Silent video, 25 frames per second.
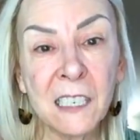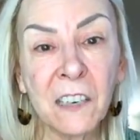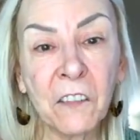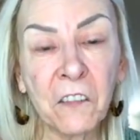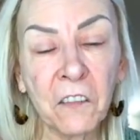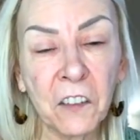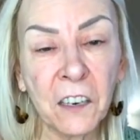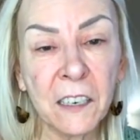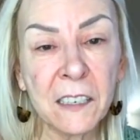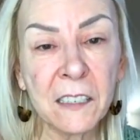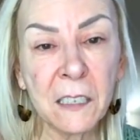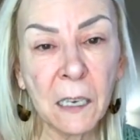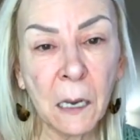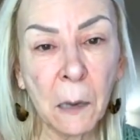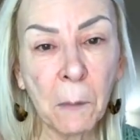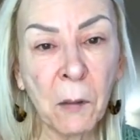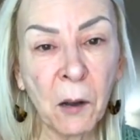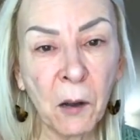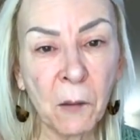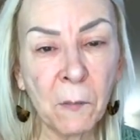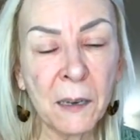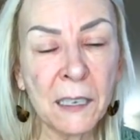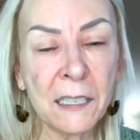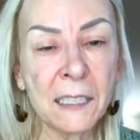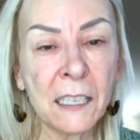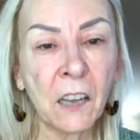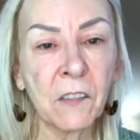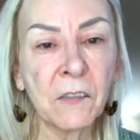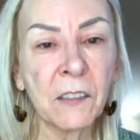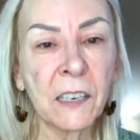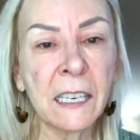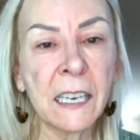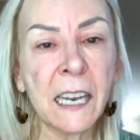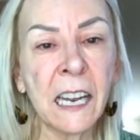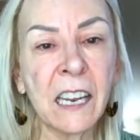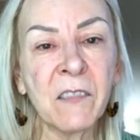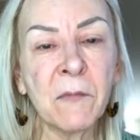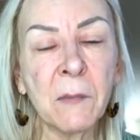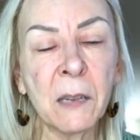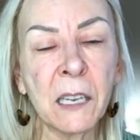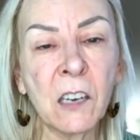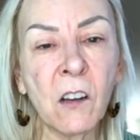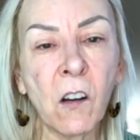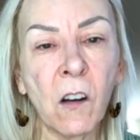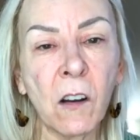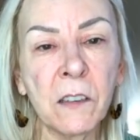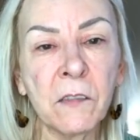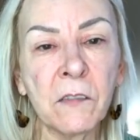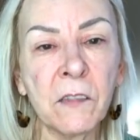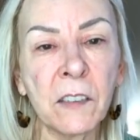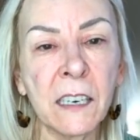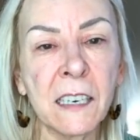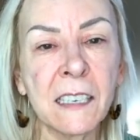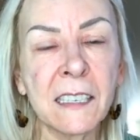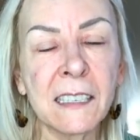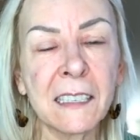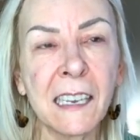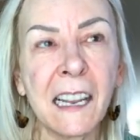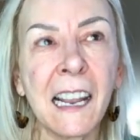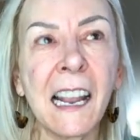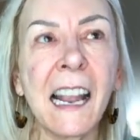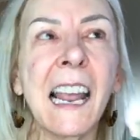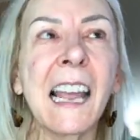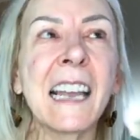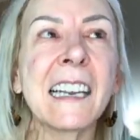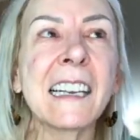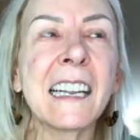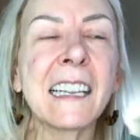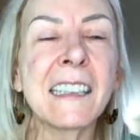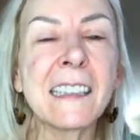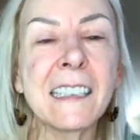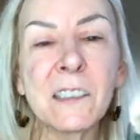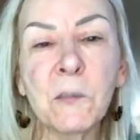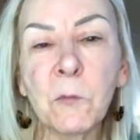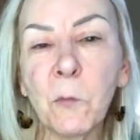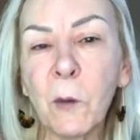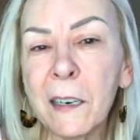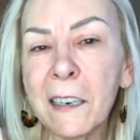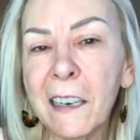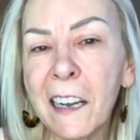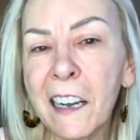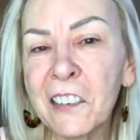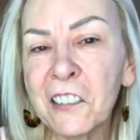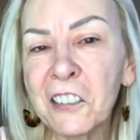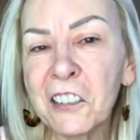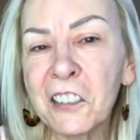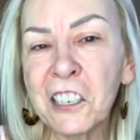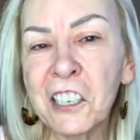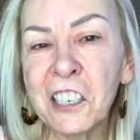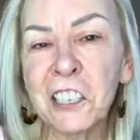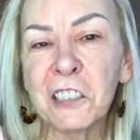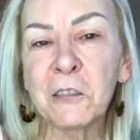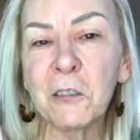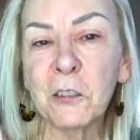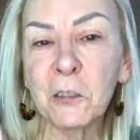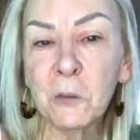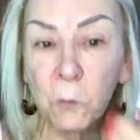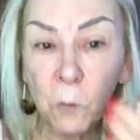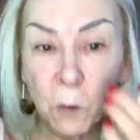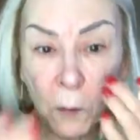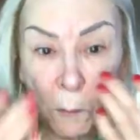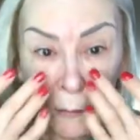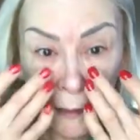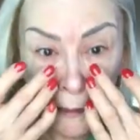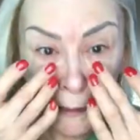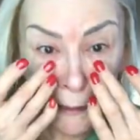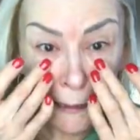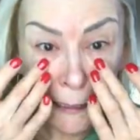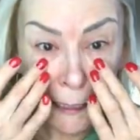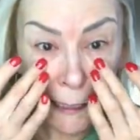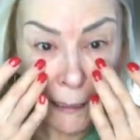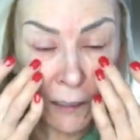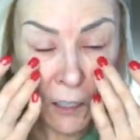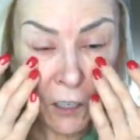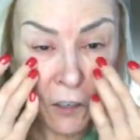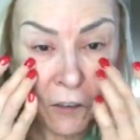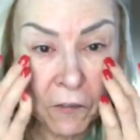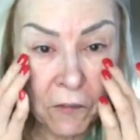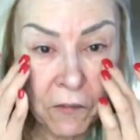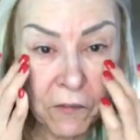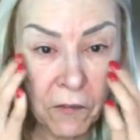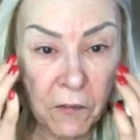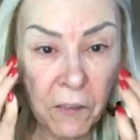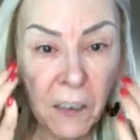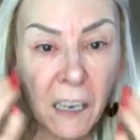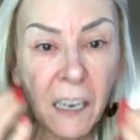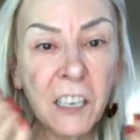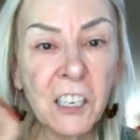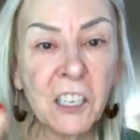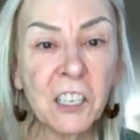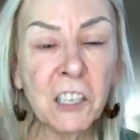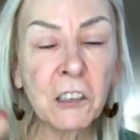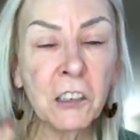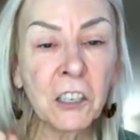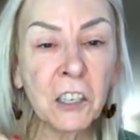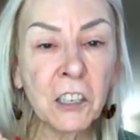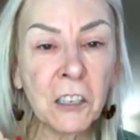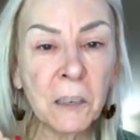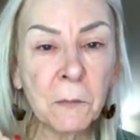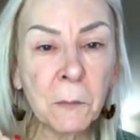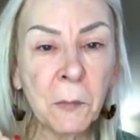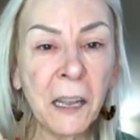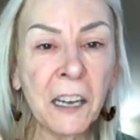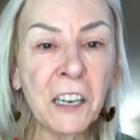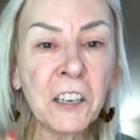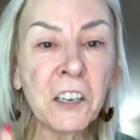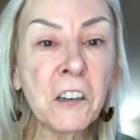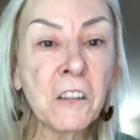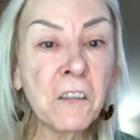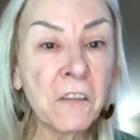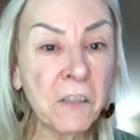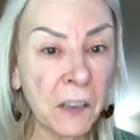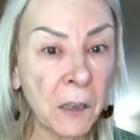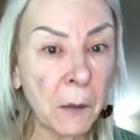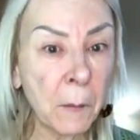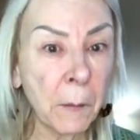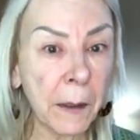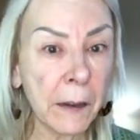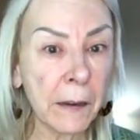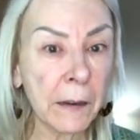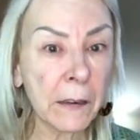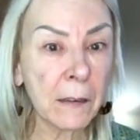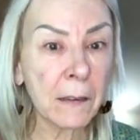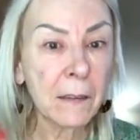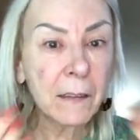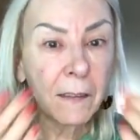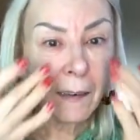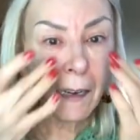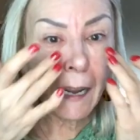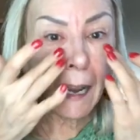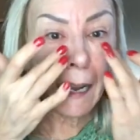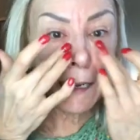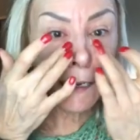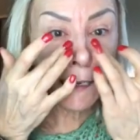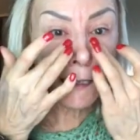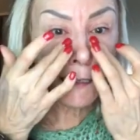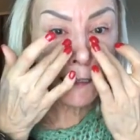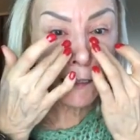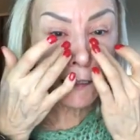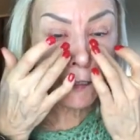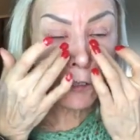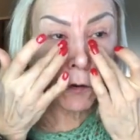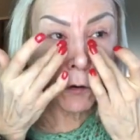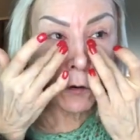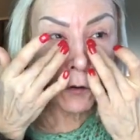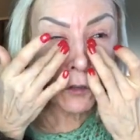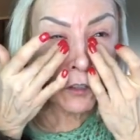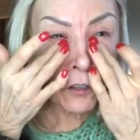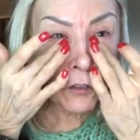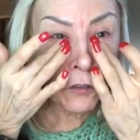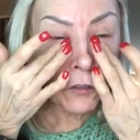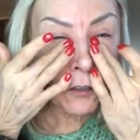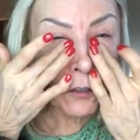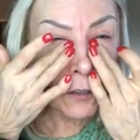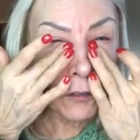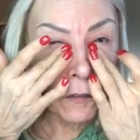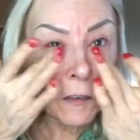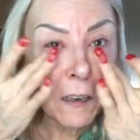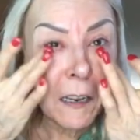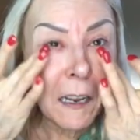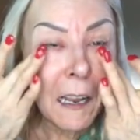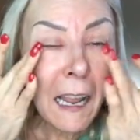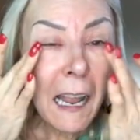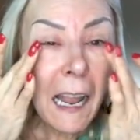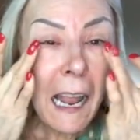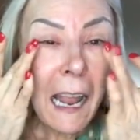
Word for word: different about myself, it gave me confidence. And like this 100 year old woman said, you've you look better, you feel better. And it's so true.